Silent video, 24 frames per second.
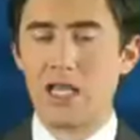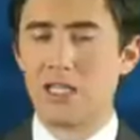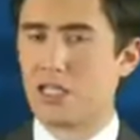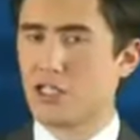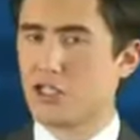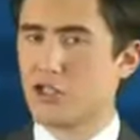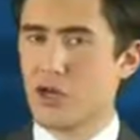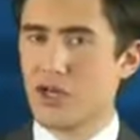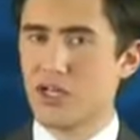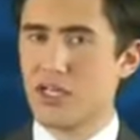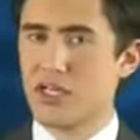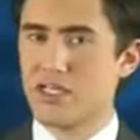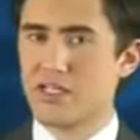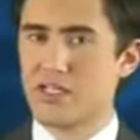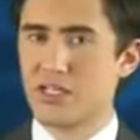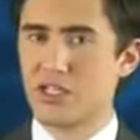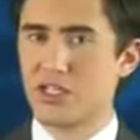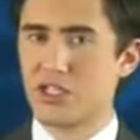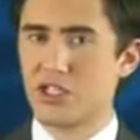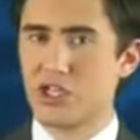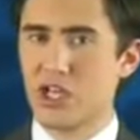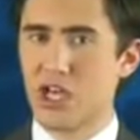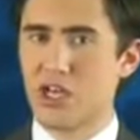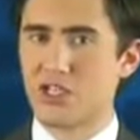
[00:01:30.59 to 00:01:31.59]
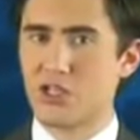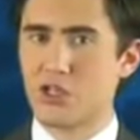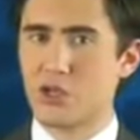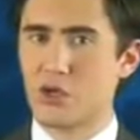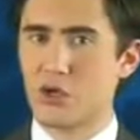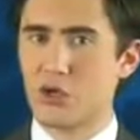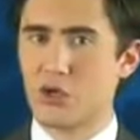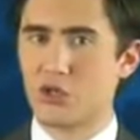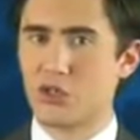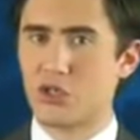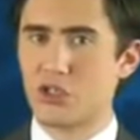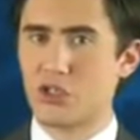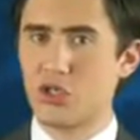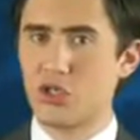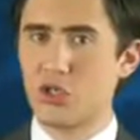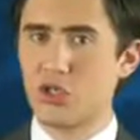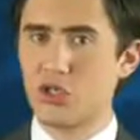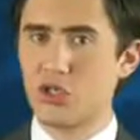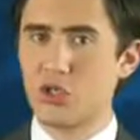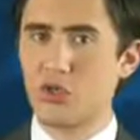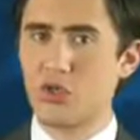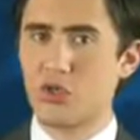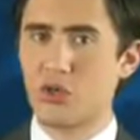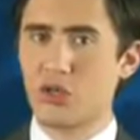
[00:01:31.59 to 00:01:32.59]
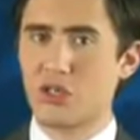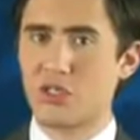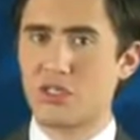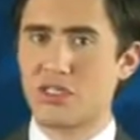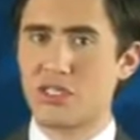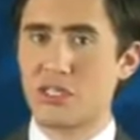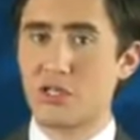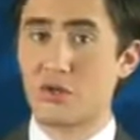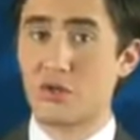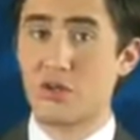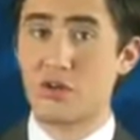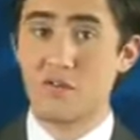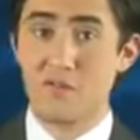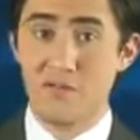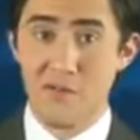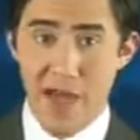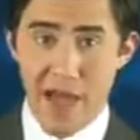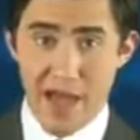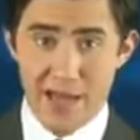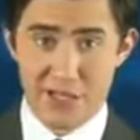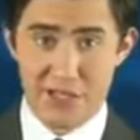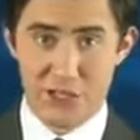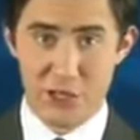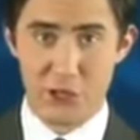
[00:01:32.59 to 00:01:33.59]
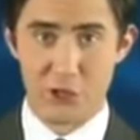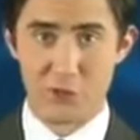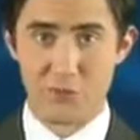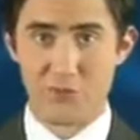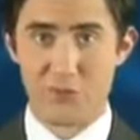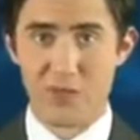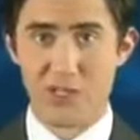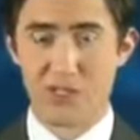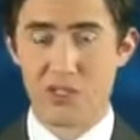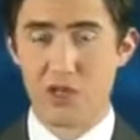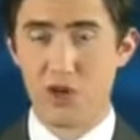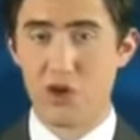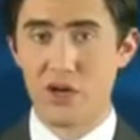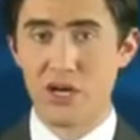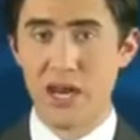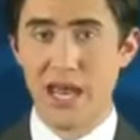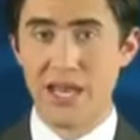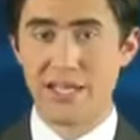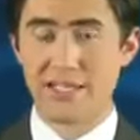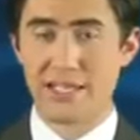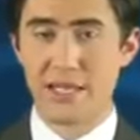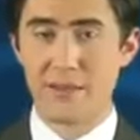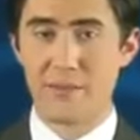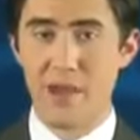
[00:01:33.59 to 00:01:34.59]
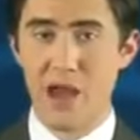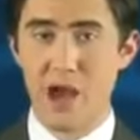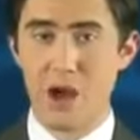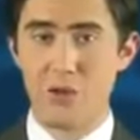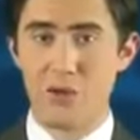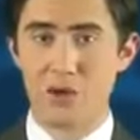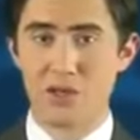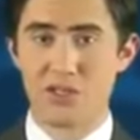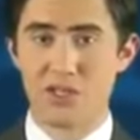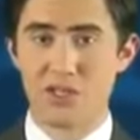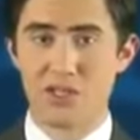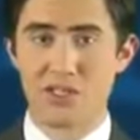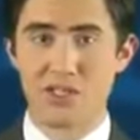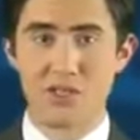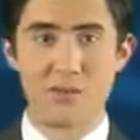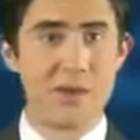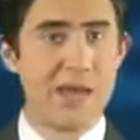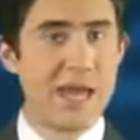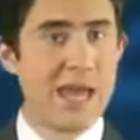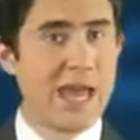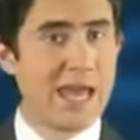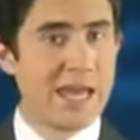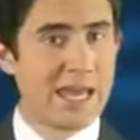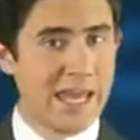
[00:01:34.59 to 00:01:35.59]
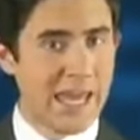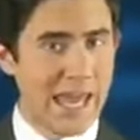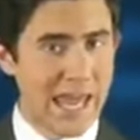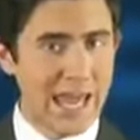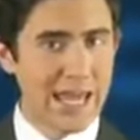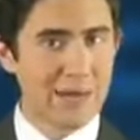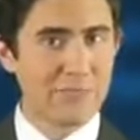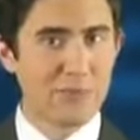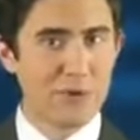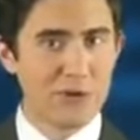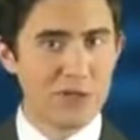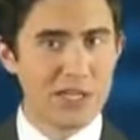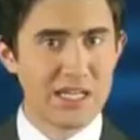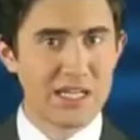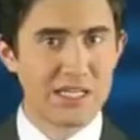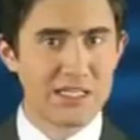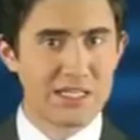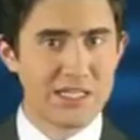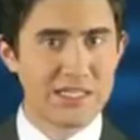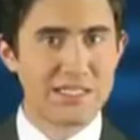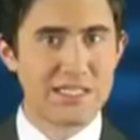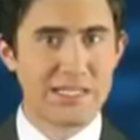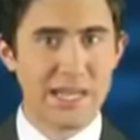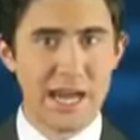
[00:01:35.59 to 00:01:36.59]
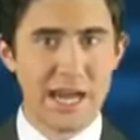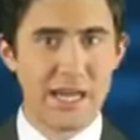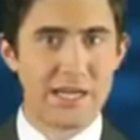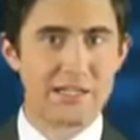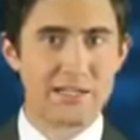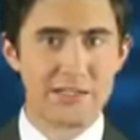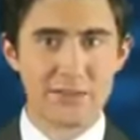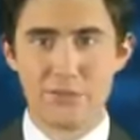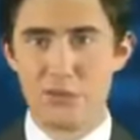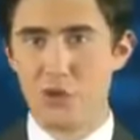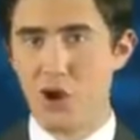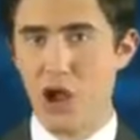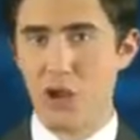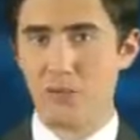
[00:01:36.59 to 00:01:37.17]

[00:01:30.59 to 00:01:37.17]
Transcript: Electronisa suggests Google should do their considering faster. Its current anti-malware system can't predict these kinds of